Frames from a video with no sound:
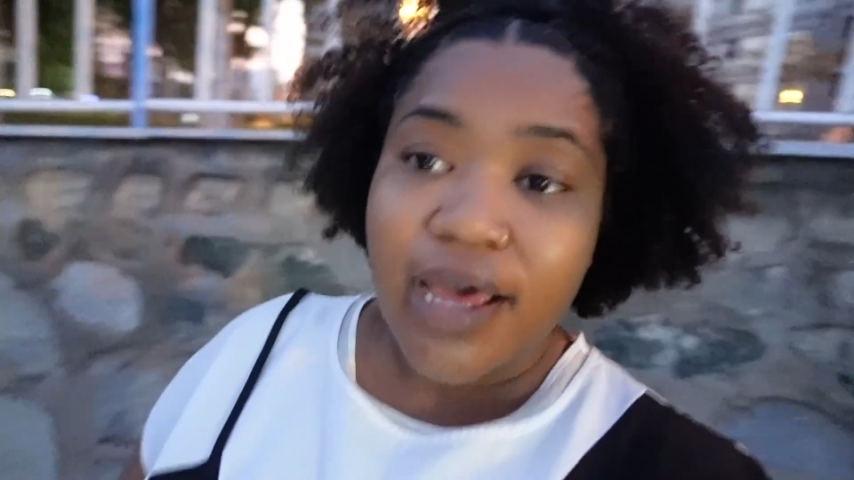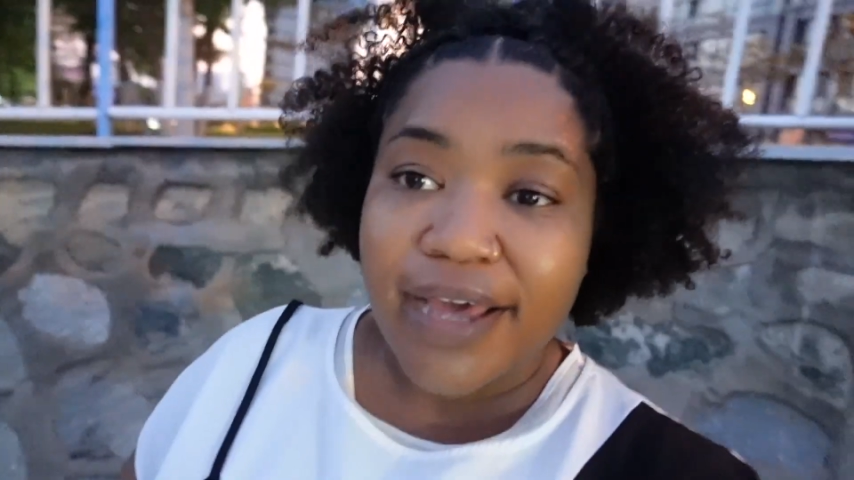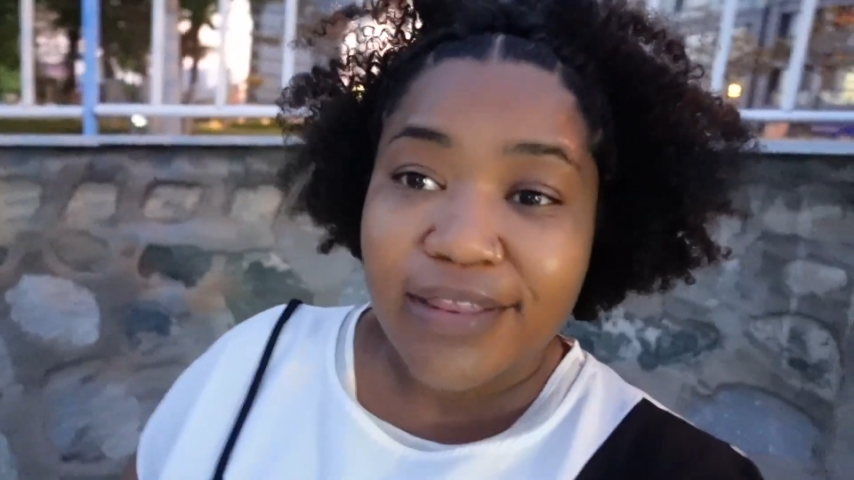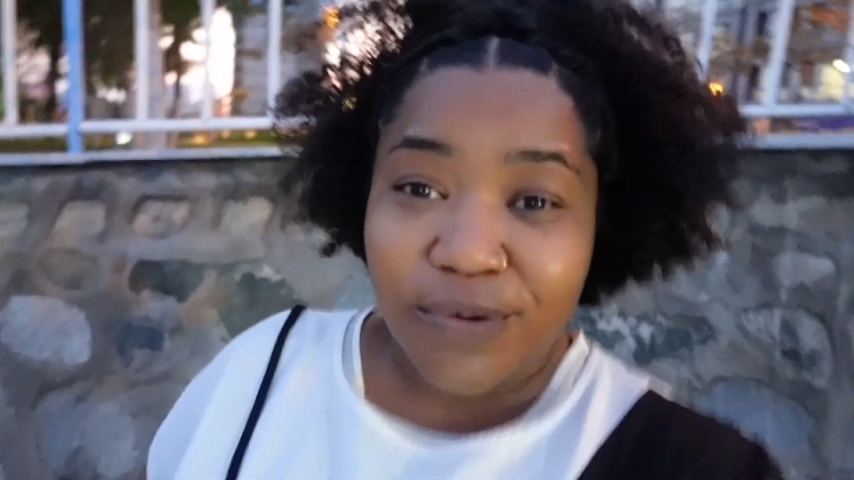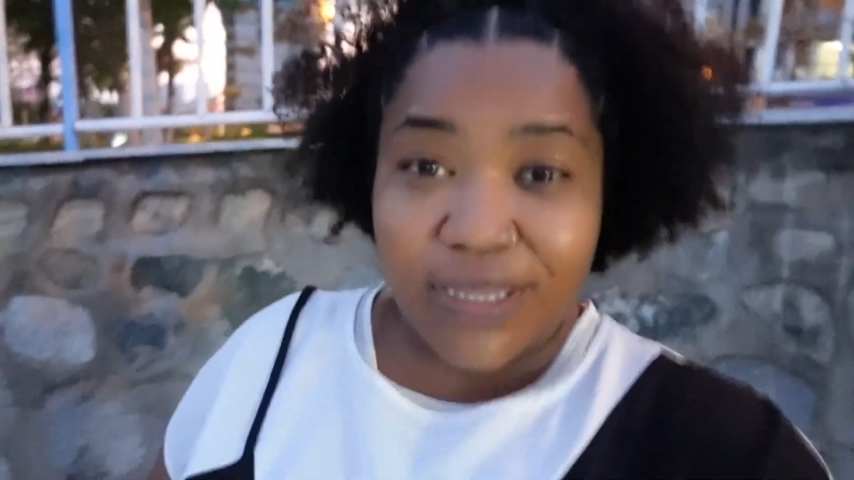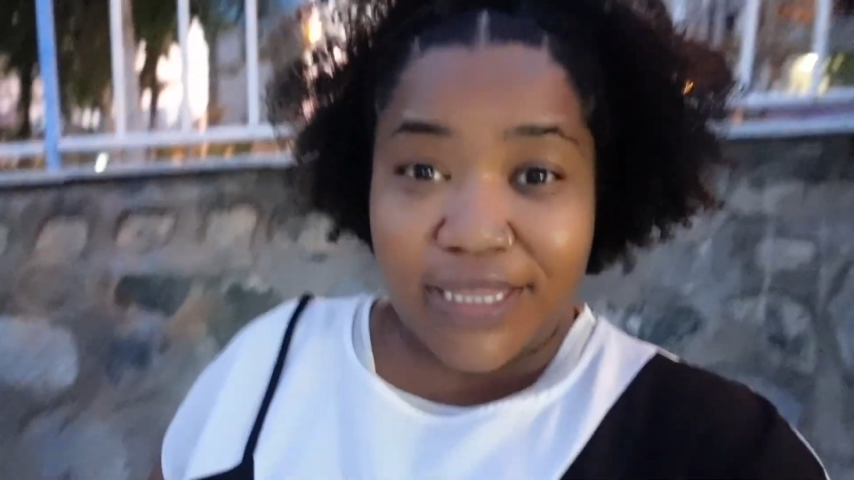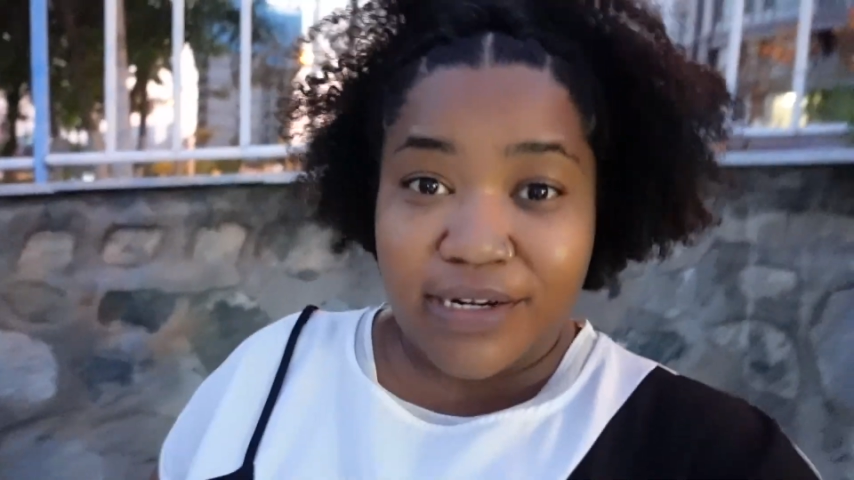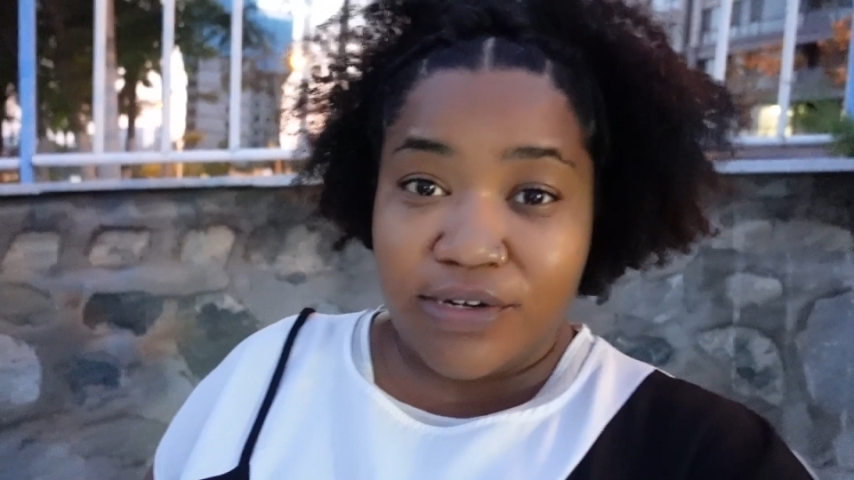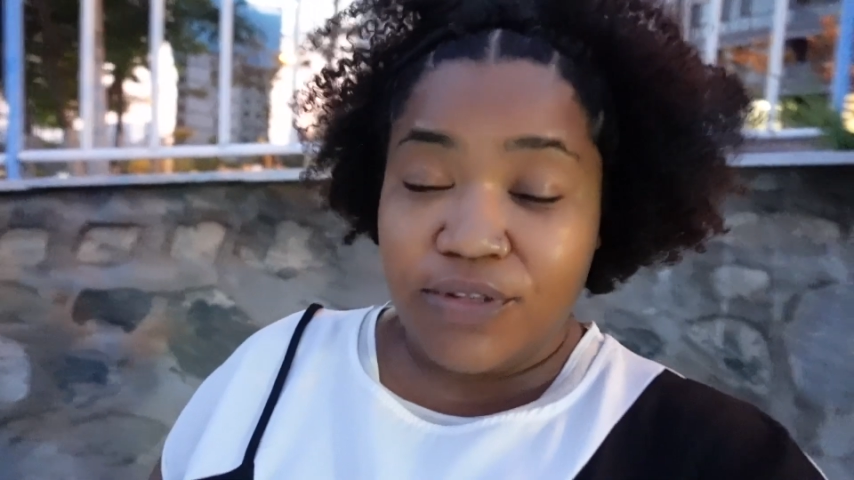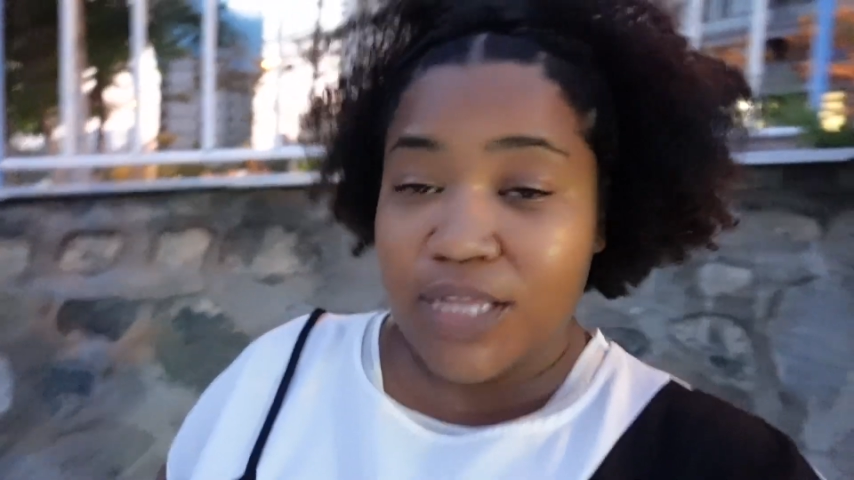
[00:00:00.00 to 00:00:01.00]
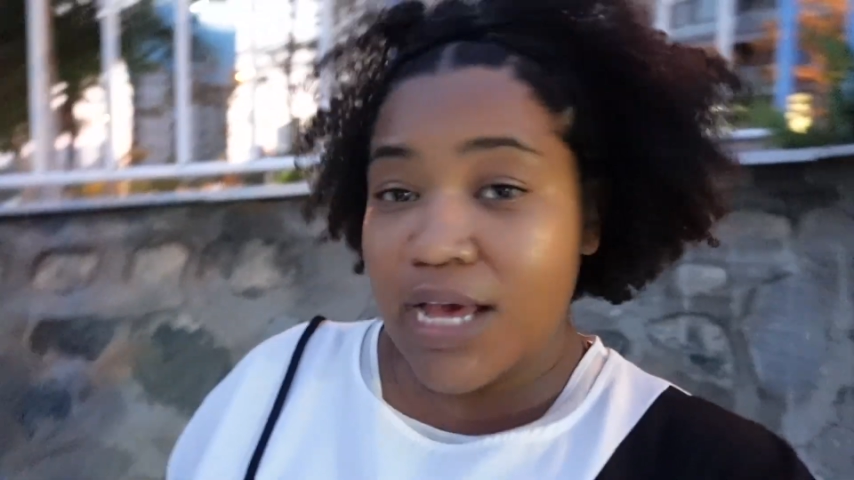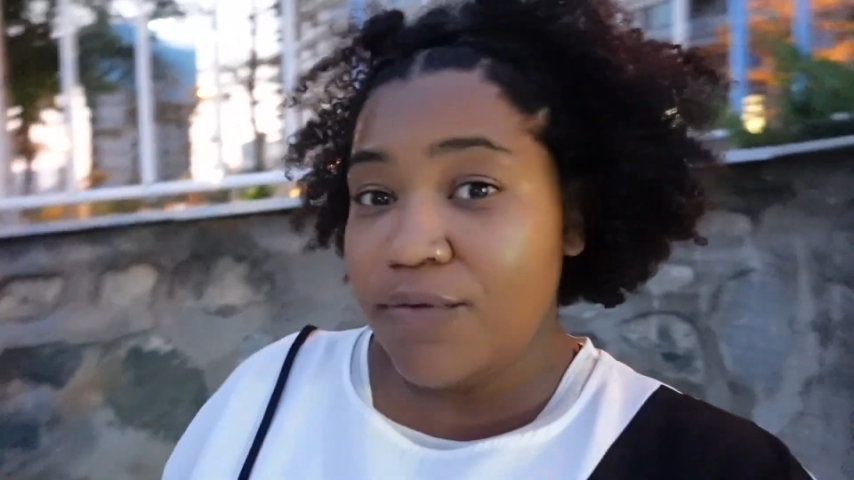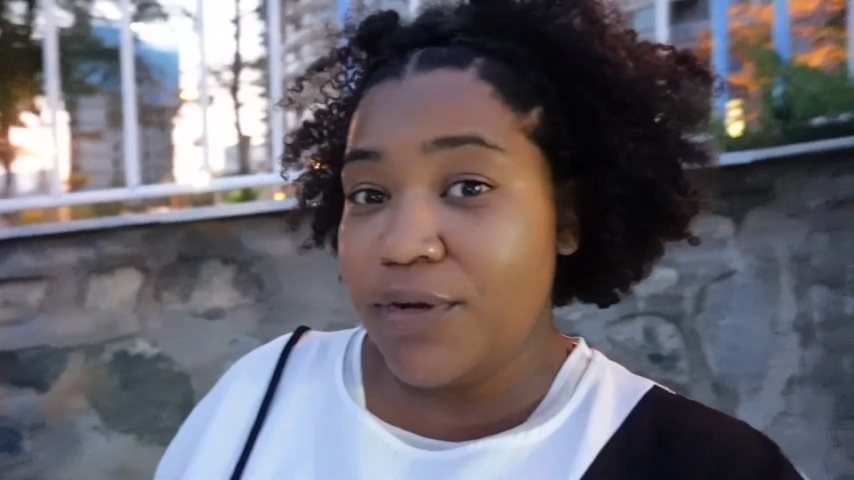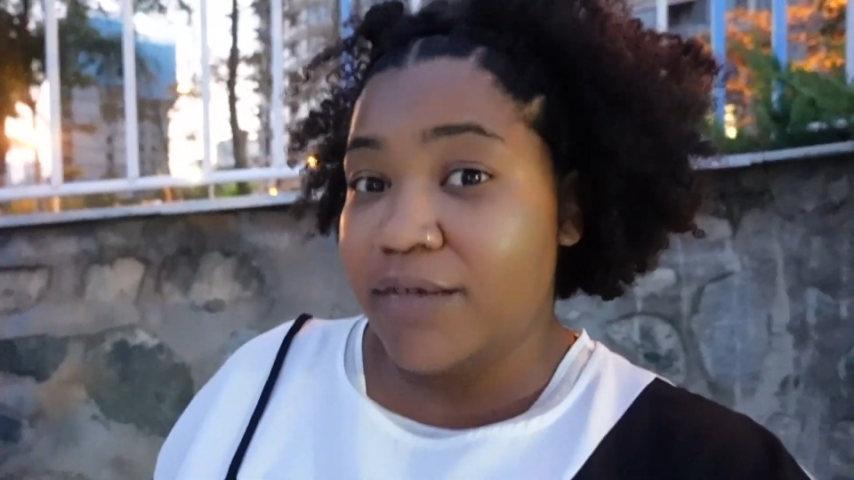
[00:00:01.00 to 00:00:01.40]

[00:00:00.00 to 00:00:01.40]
And the way that I do that when